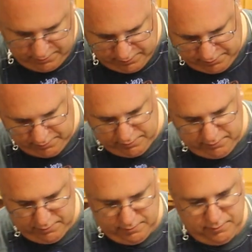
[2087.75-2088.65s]

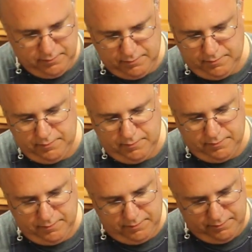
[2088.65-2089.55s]

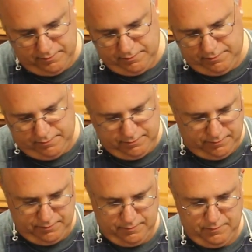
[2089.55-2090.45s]

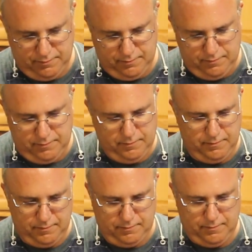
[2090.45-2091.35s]

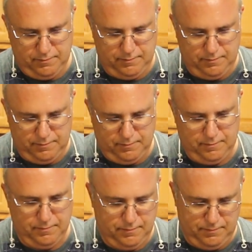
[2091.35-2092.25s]

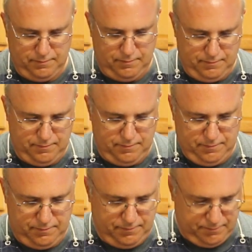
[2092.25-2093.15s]

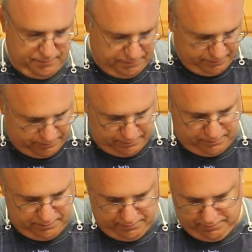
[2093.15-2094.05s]

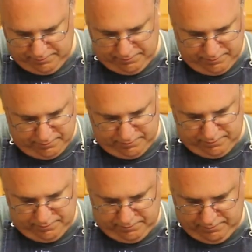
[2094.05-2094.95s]

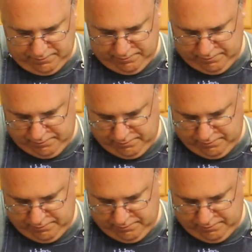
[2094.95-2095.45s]
Nothing is said.